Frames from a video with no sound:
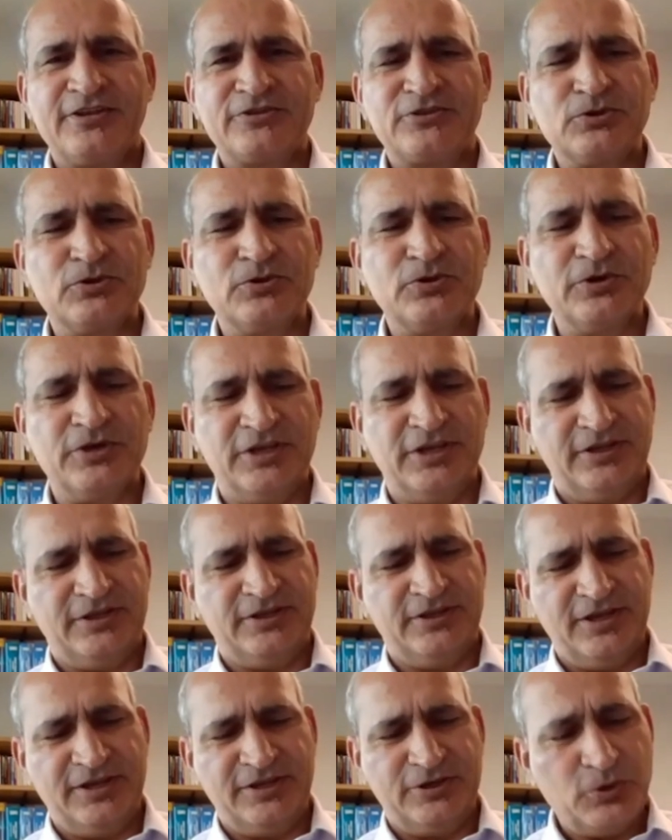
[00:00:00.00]
So
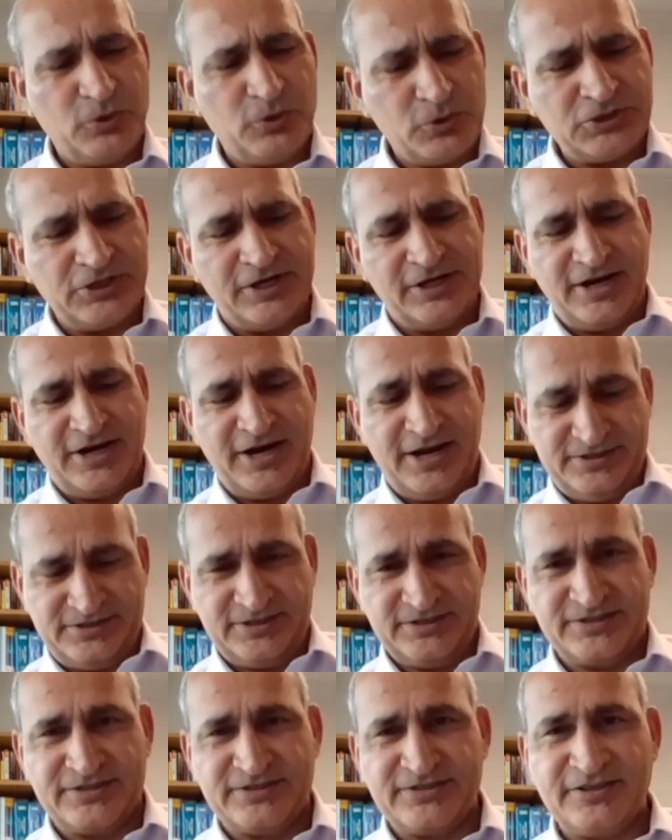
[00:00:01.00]
the question
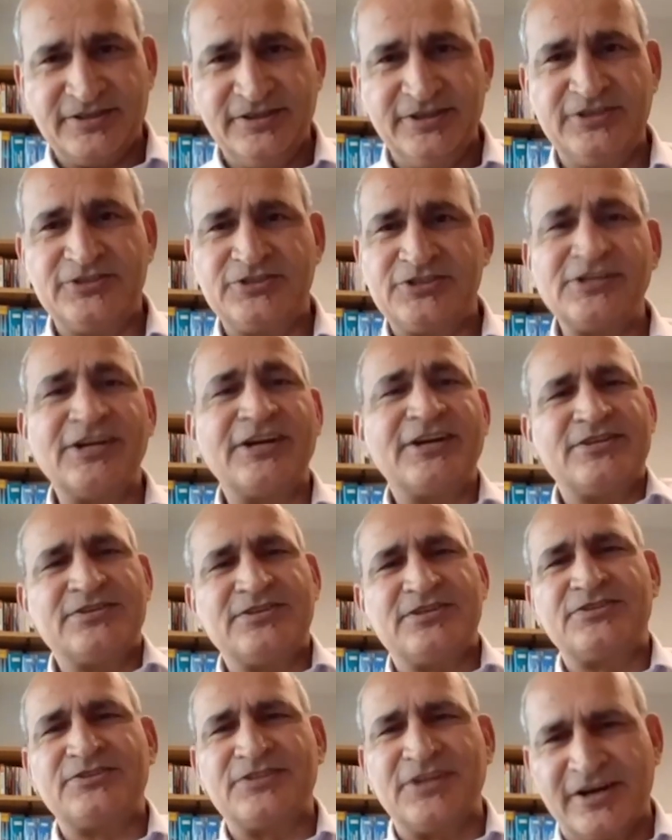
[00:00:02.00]
arises, the
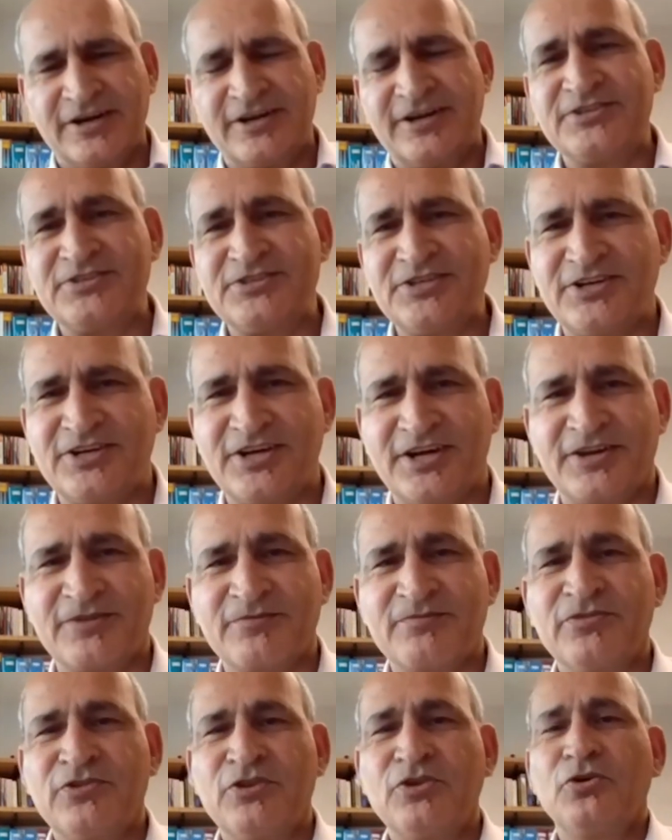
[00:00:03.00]
strategists are considering,
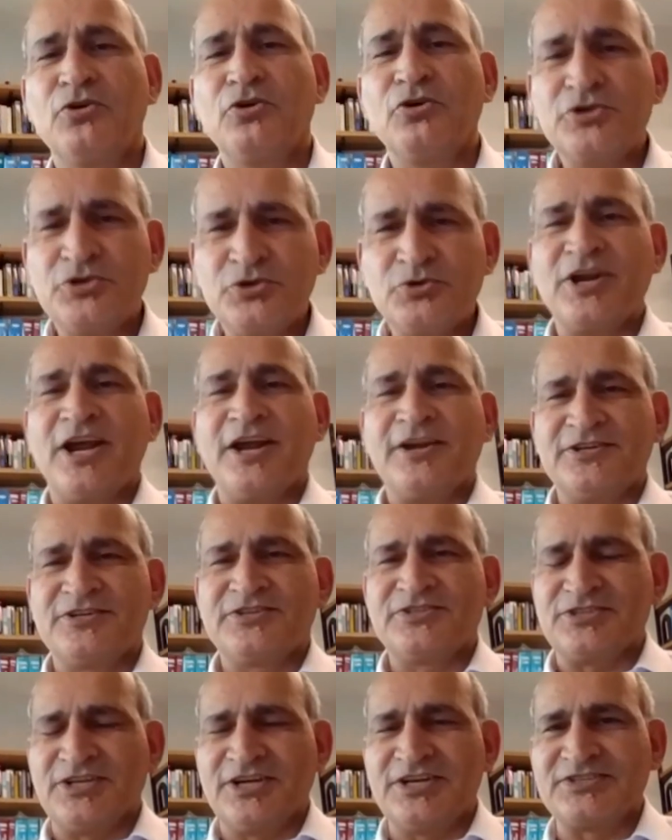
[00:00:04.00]
would
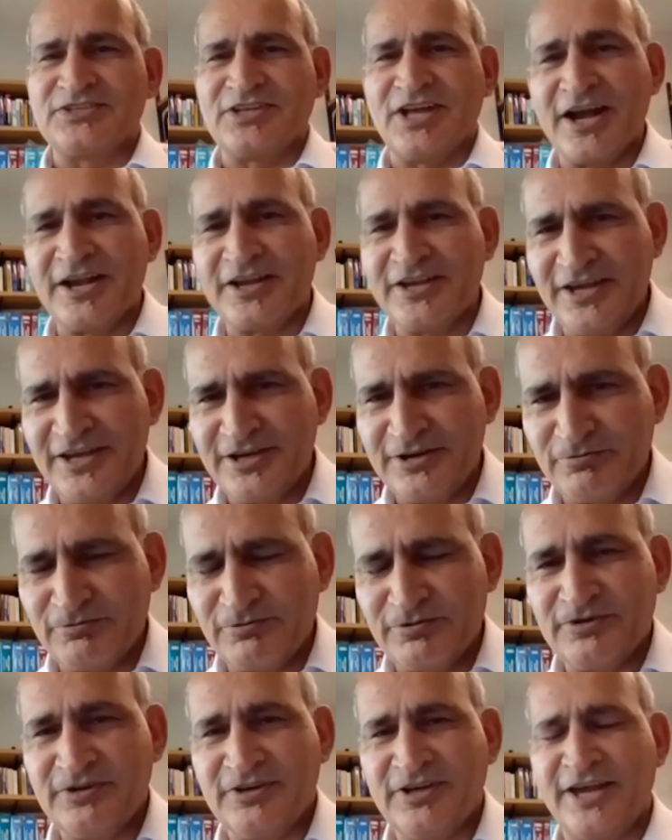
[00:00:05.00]
United States
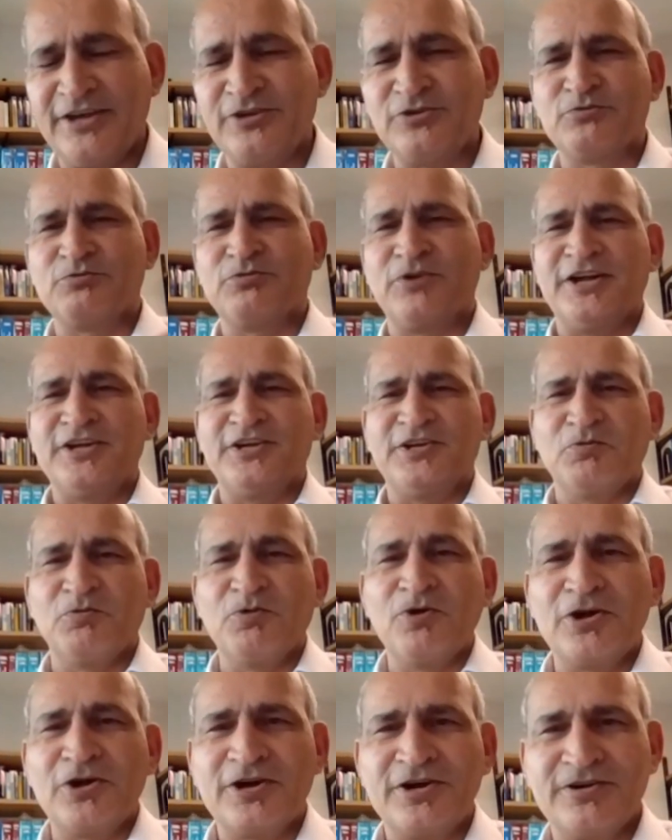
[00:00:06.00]
again like to fight a
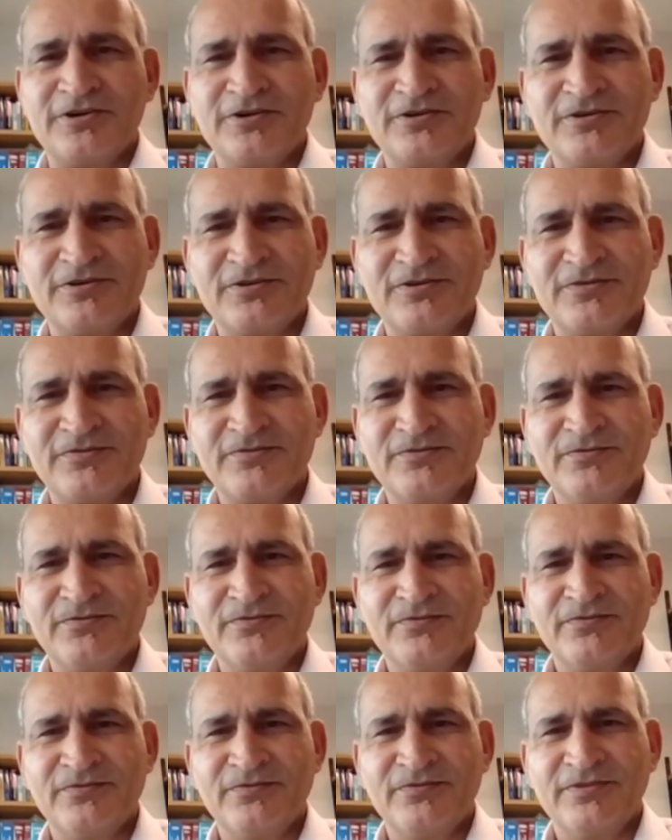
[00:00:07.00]
war?
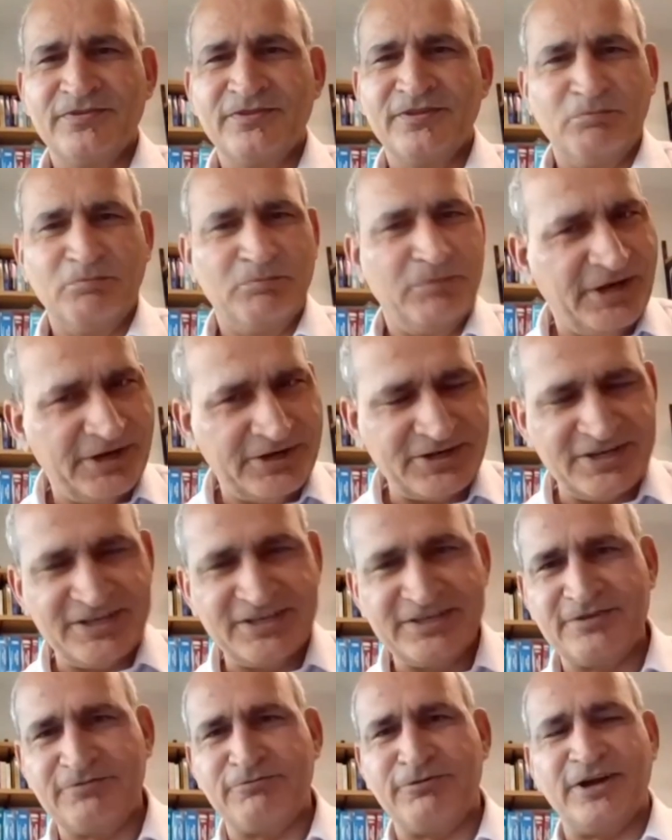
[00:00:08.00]

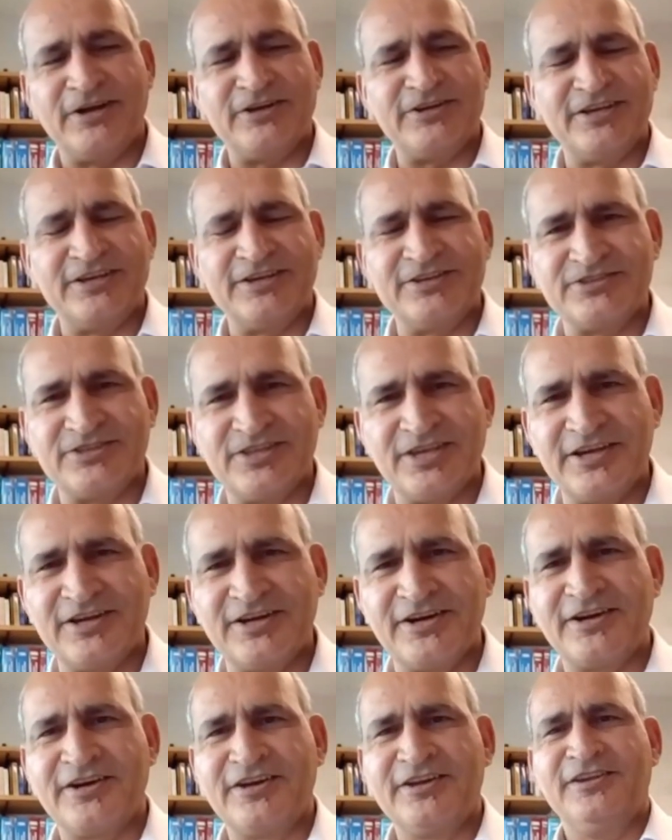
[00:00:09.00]
Military fatigue is
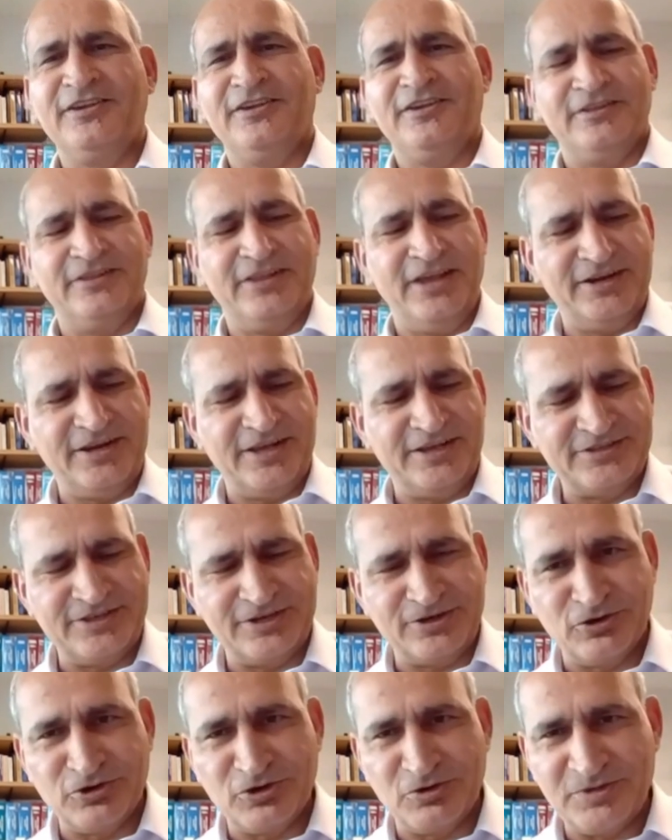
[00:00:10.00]
there, that has
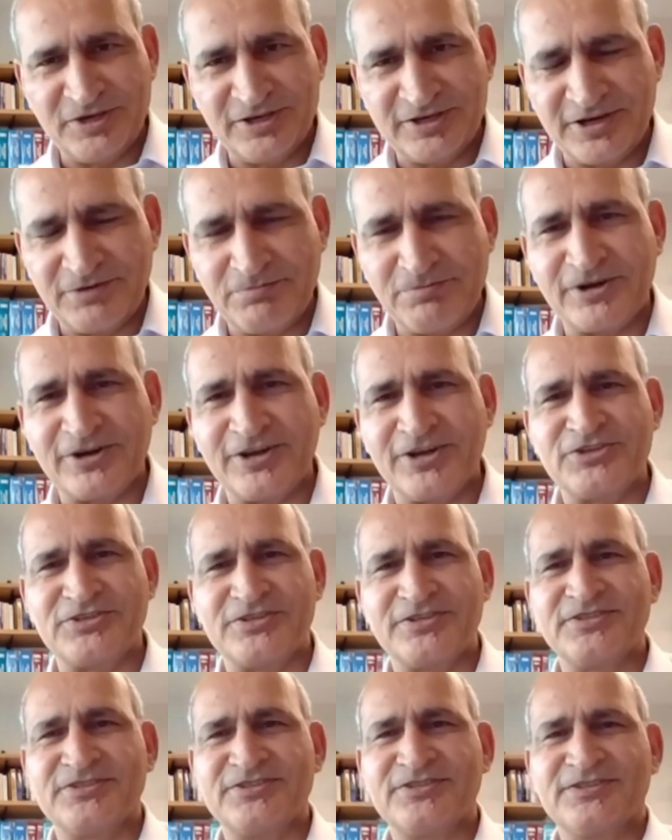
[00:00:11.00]
economic
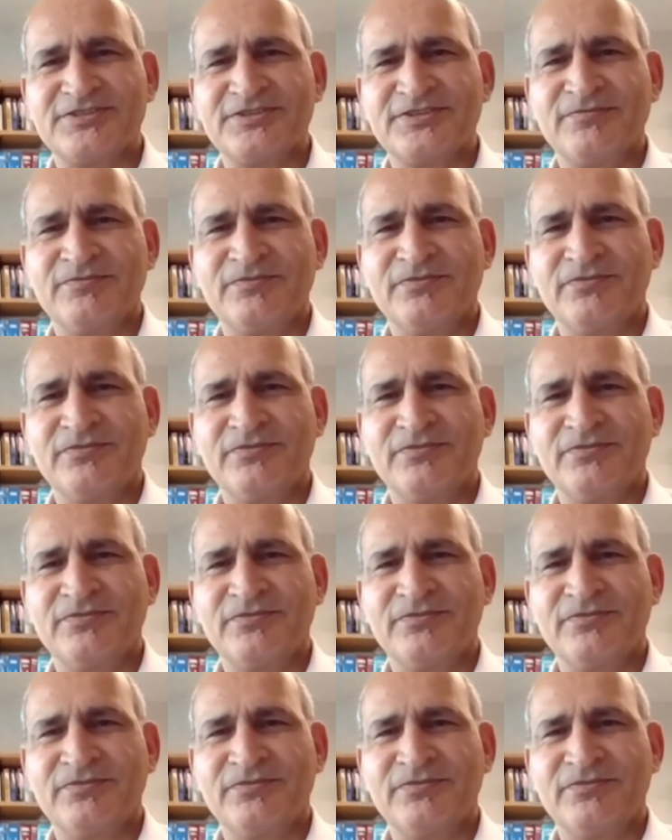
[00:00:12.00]
repercussions.